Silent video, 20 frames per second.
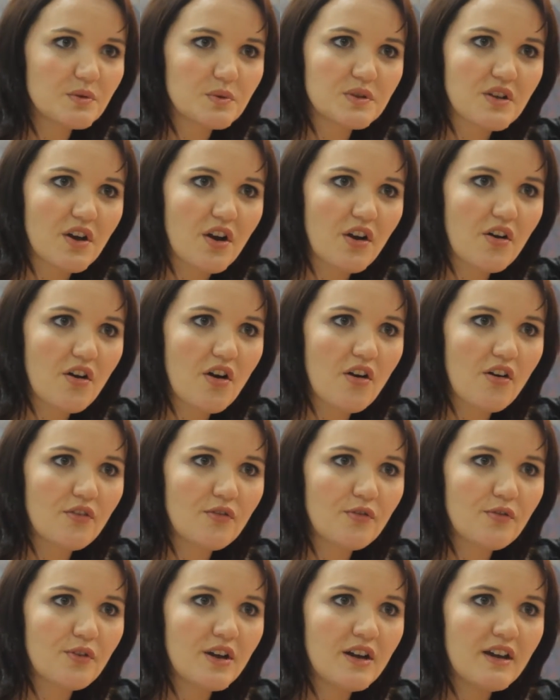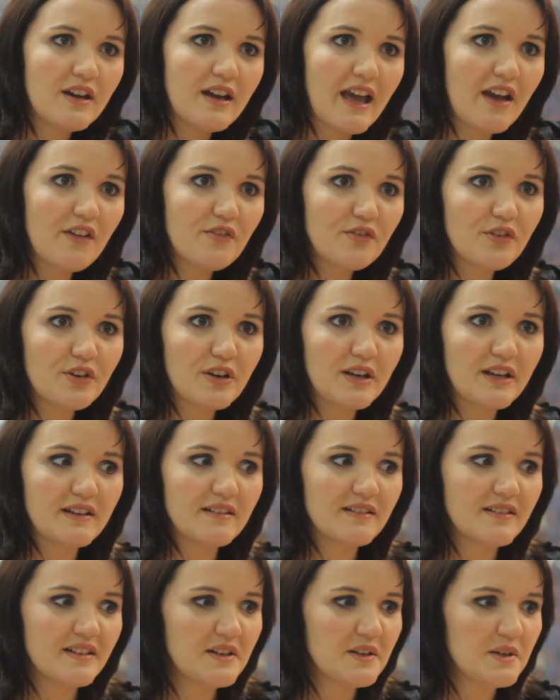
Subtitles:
or so of every,